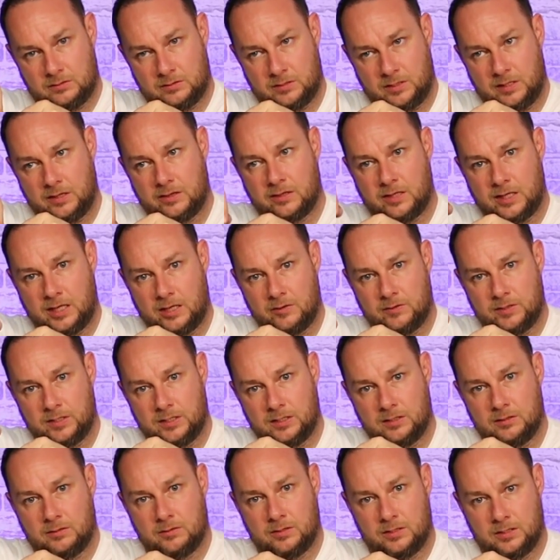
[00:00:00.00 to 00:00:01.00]
In
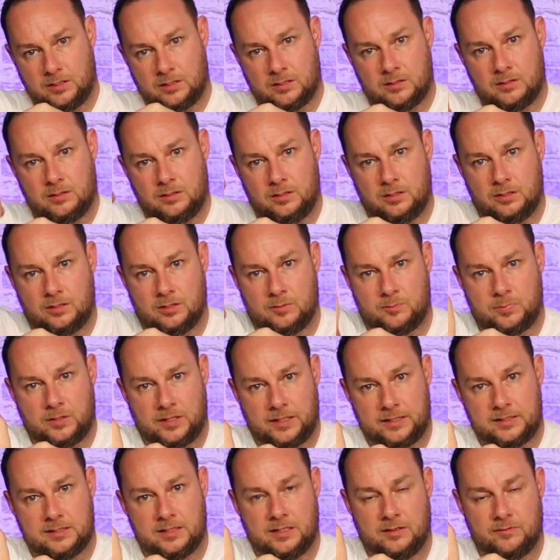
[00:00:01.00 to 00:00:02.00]
theory, you could
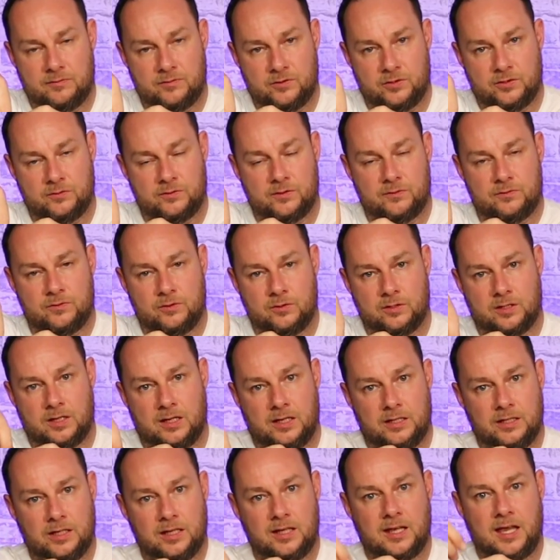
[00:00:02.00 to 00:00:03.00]
place it in front of the front
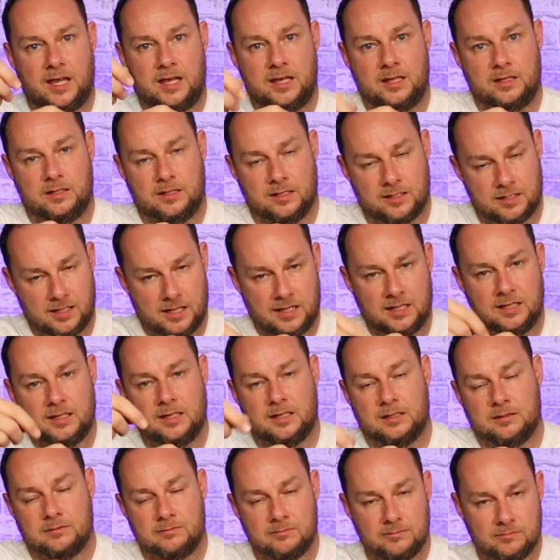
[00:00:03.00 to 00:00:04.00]
guy, and you're
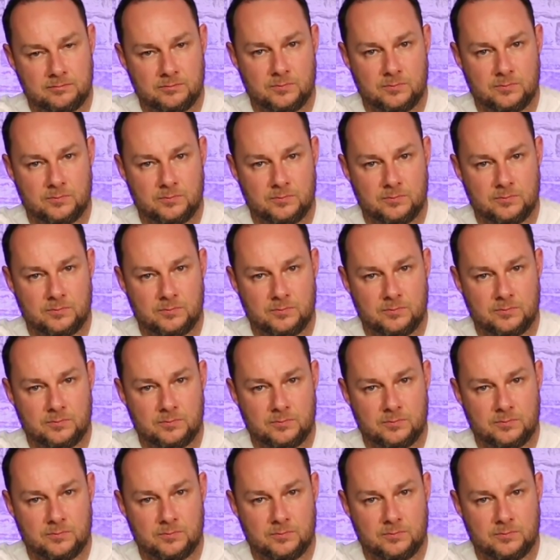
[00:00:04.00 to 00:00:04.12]
gaining.